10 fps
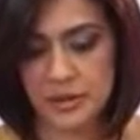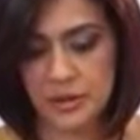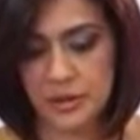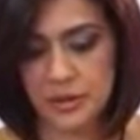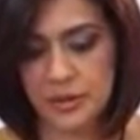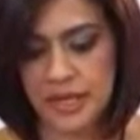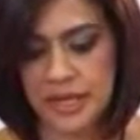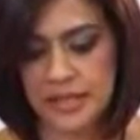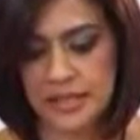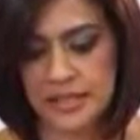We'll go
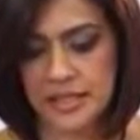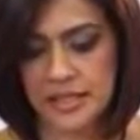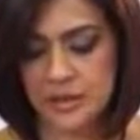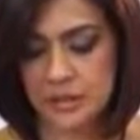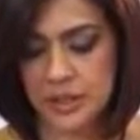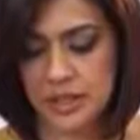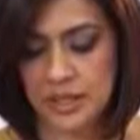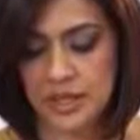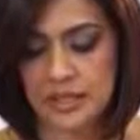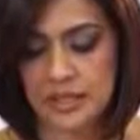ahead and start with
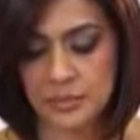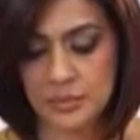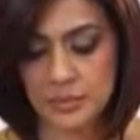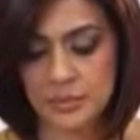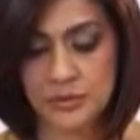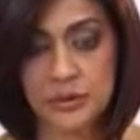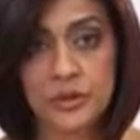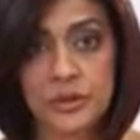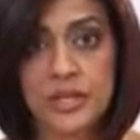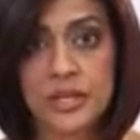a
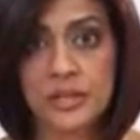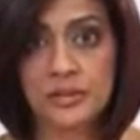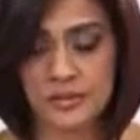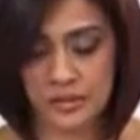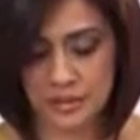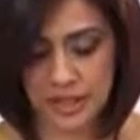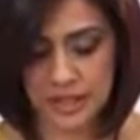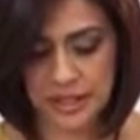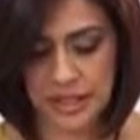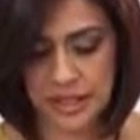spoonful of the green
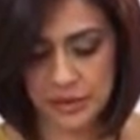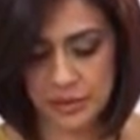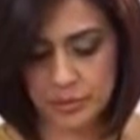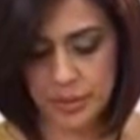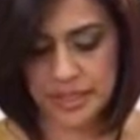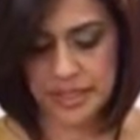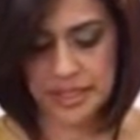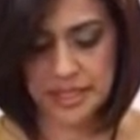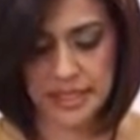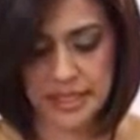clay or
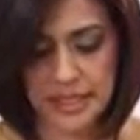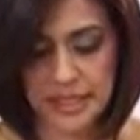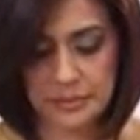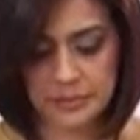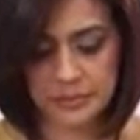bentonite clay.